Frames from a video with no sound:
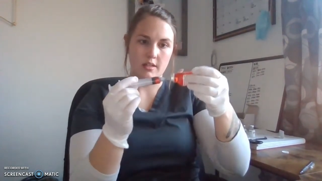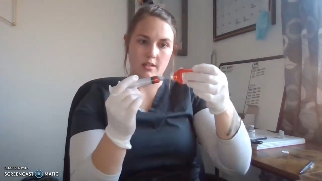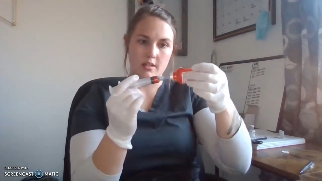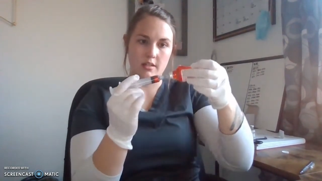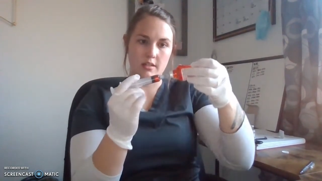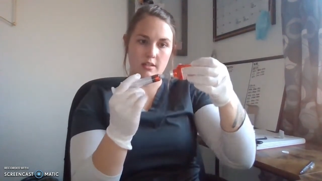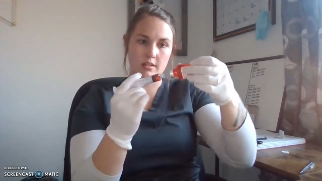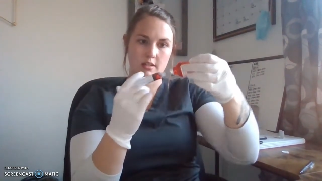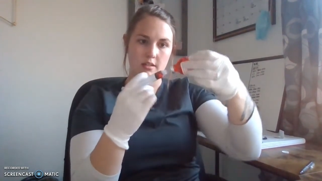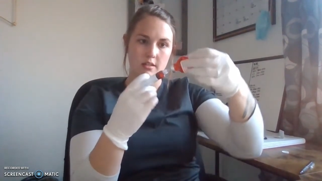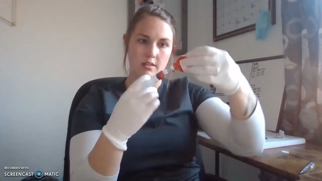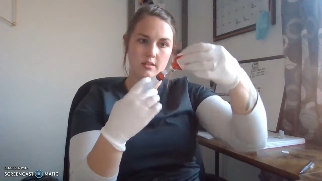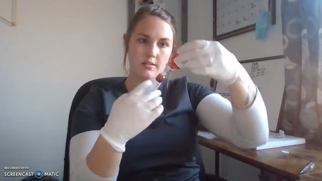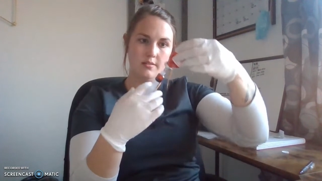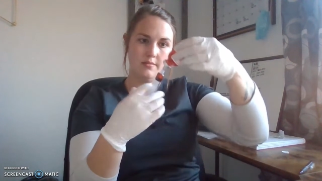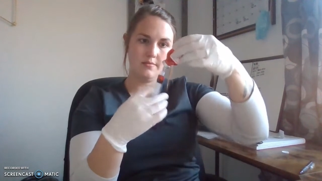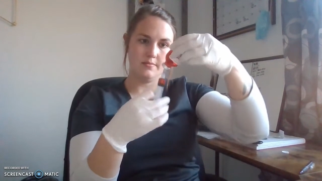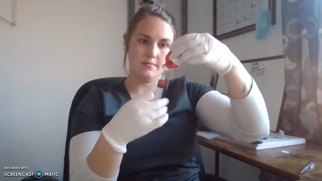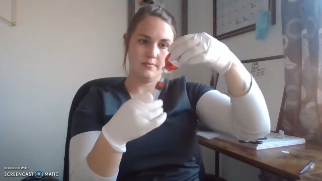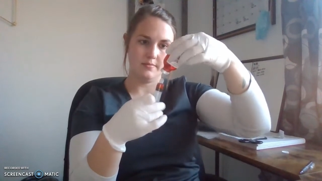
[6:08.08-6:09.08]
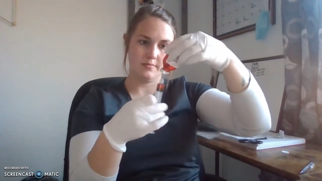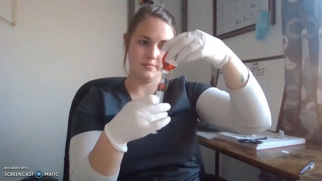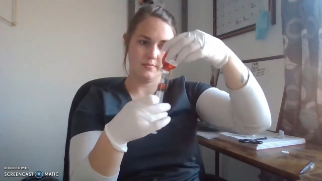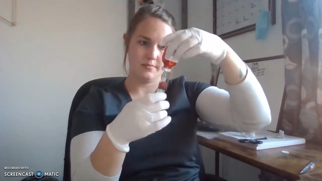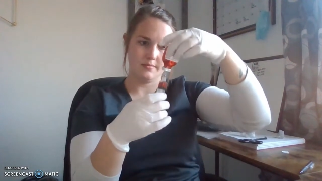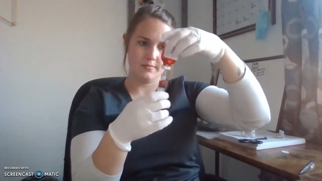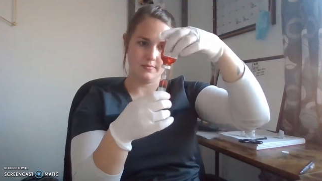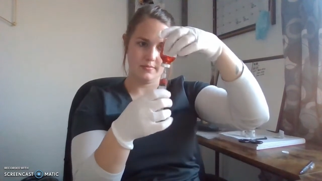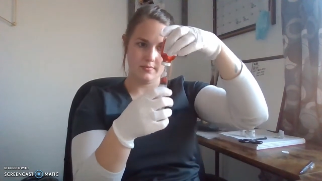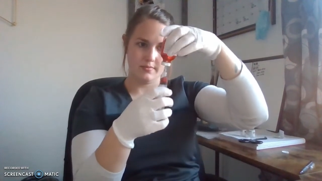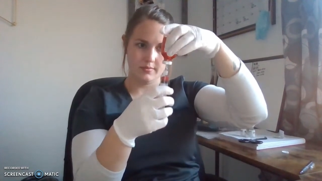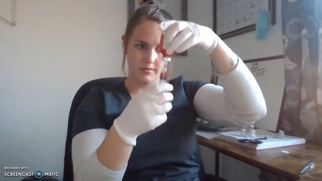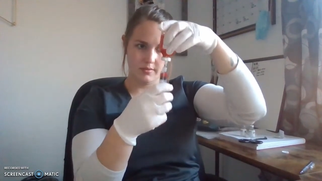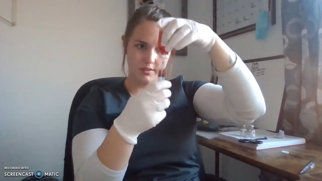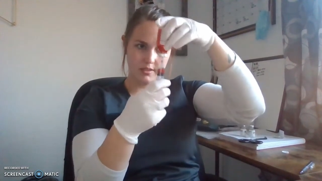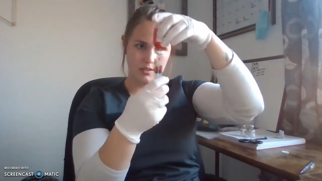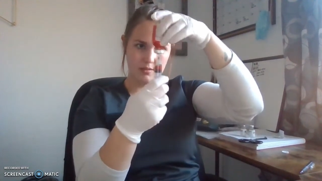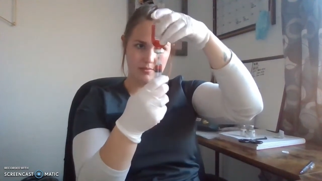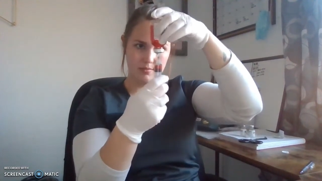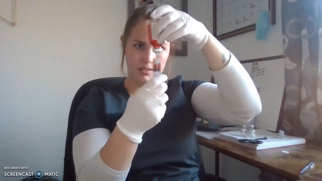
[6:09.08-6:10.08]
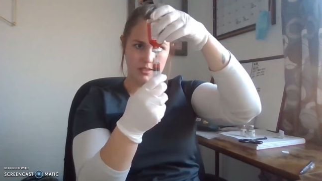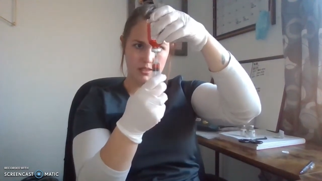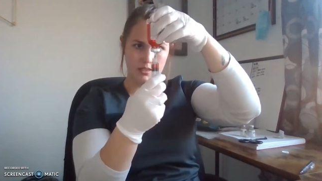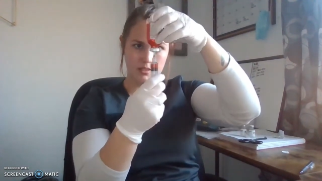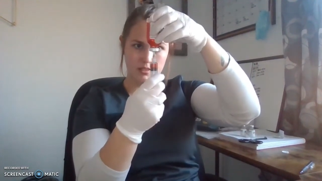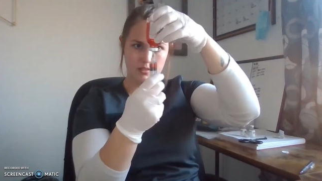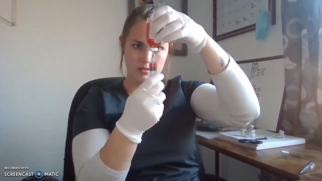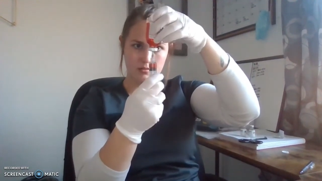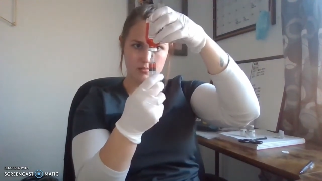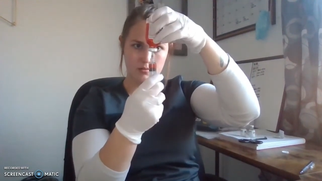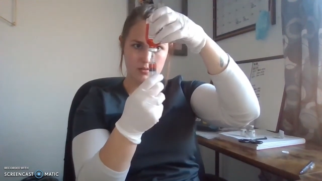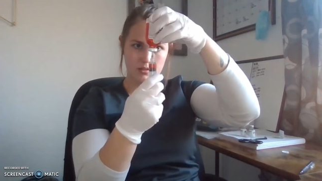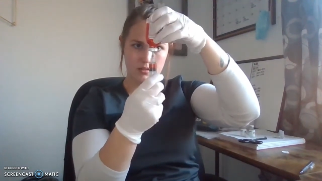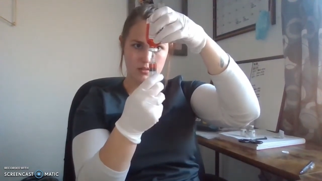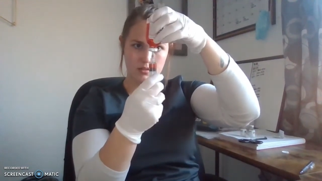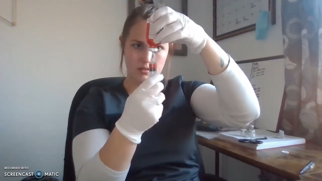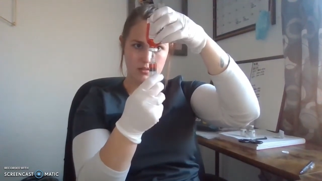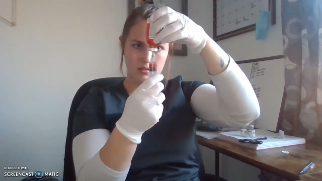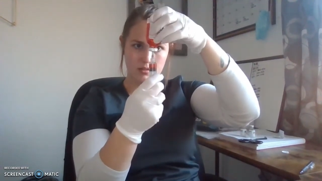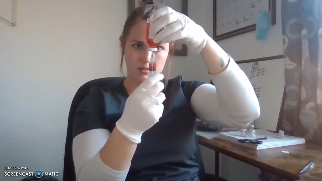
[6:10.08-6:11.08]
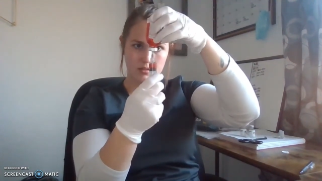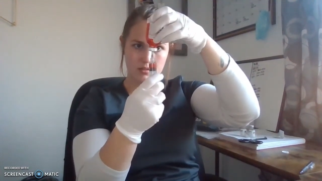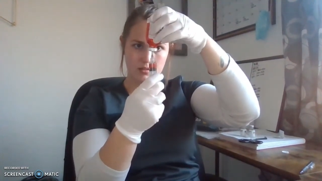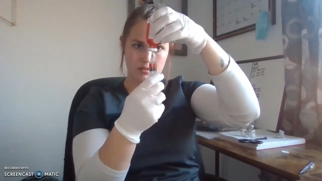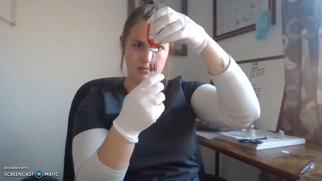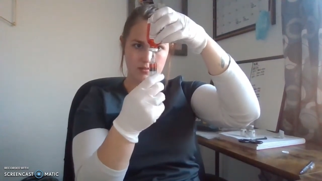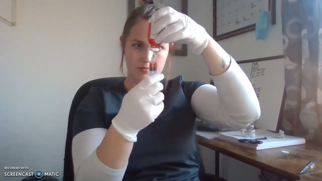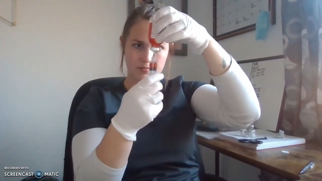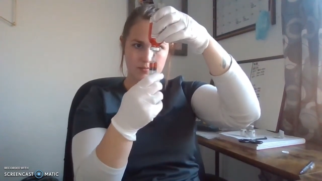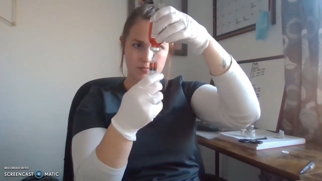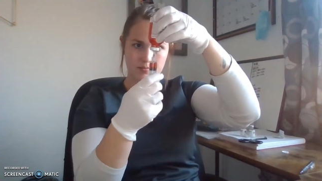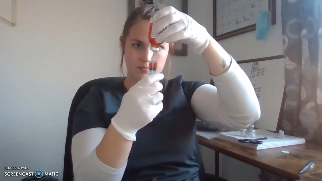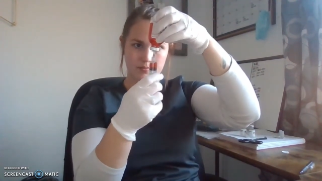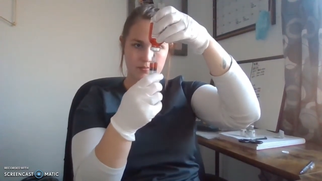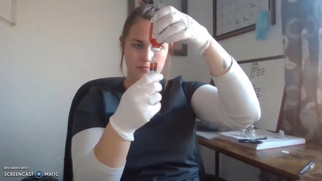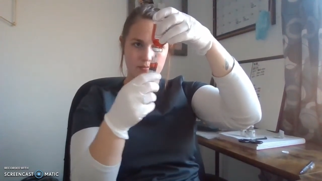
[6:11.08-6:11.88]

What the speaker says: (silence)